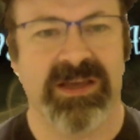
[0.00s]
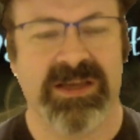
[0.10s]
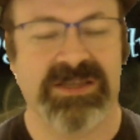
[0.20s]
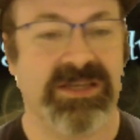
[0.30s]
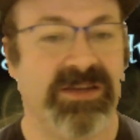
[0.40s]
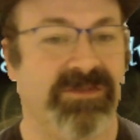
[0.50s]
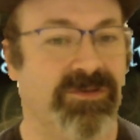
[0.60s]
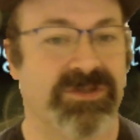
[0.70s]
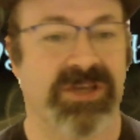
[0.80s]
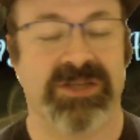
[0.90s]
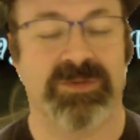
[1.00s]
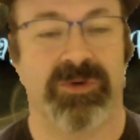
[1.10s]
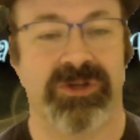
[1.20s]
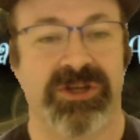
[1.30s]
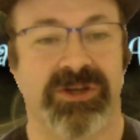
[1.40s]
Seeing a few signs
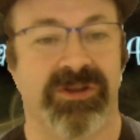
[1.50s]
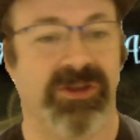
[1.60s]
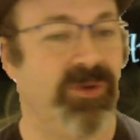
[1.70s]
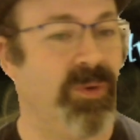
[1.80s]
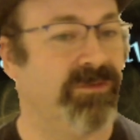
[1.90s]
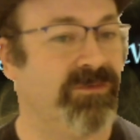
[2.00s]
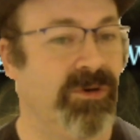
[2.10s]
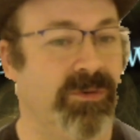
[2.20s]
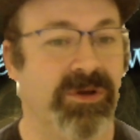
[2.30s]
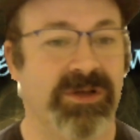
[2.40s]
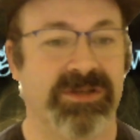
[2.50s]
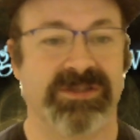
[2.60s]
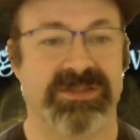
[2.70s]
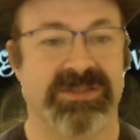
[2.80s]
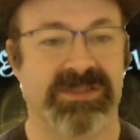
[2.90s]
pointing to the UFO
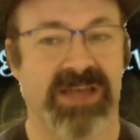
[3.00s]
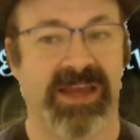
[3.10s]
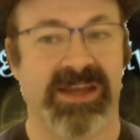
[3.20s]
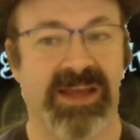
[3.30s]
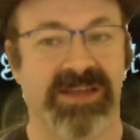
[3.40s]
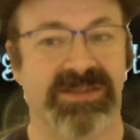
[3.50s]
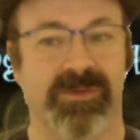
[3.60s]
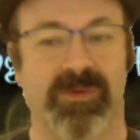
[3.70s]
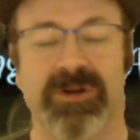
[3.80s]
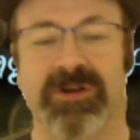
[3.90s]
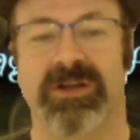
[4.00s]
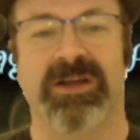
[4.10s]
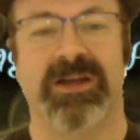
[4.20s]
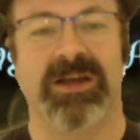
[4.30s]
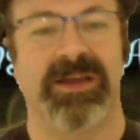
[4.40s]
site, as it were,
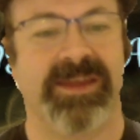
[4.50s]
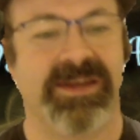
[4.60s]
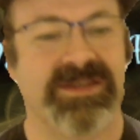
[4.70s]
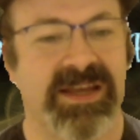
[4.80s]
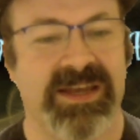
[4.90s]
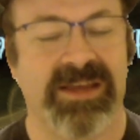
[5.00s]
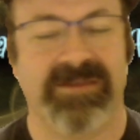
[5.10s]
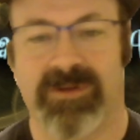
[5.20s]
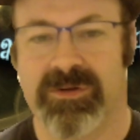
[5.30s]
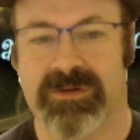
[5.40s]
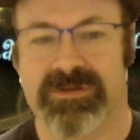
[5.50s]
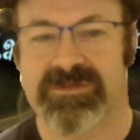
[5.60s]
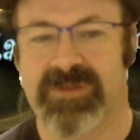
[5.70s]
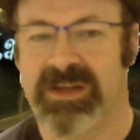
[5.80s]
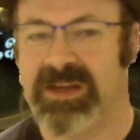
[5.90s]
they decide to take photos,
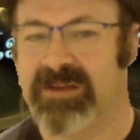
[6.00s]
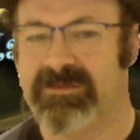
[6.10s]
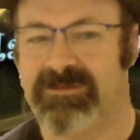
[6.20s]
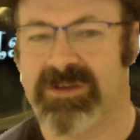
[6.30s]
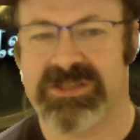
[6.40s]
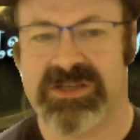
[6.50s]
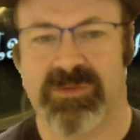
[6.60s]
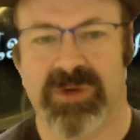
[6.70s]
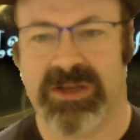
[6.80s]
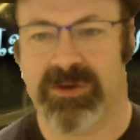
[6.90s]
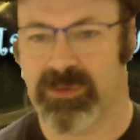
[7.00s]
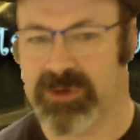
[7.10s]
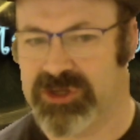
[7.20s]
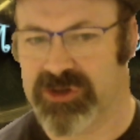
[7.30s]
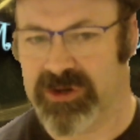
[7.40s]
finding a fuzzy red
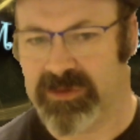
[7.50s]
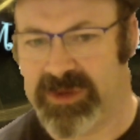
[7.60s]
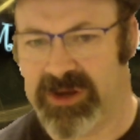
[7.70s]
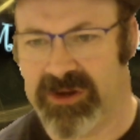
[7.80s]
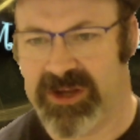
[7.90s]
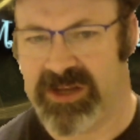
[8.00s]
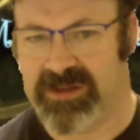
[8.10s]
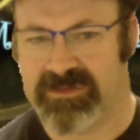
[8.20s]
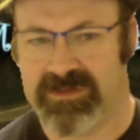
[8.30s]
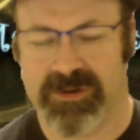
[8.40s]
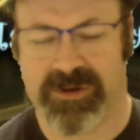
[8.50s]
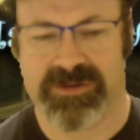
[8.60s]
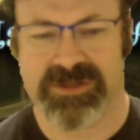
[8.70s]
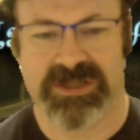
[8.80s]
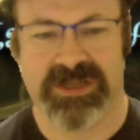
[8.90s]
creature appearing in the
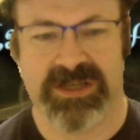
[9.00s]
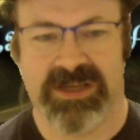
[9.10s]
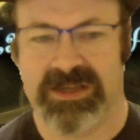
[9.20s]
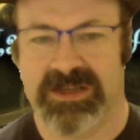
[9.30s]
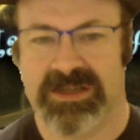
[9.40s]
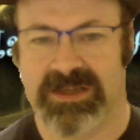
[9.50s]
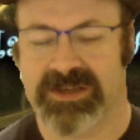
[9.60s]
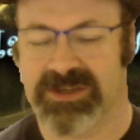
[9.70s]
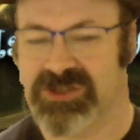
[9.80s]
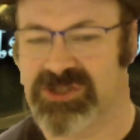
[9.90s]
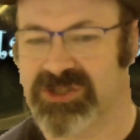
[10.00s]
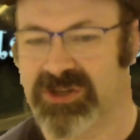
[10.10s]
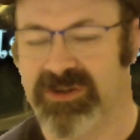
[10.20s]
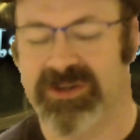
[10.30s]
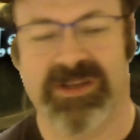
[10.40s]
photos.
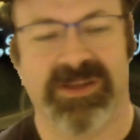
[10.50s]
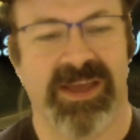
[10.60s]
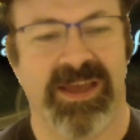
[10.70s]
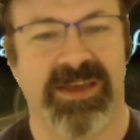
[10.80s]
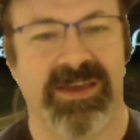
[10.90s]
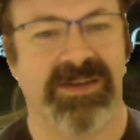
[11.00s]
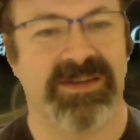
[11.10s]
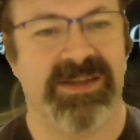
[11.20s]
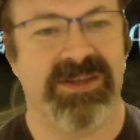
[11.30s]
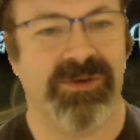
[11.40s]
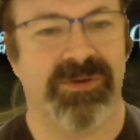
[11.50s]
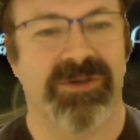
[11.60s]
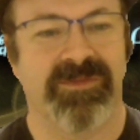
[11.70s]
Concerned, they continued.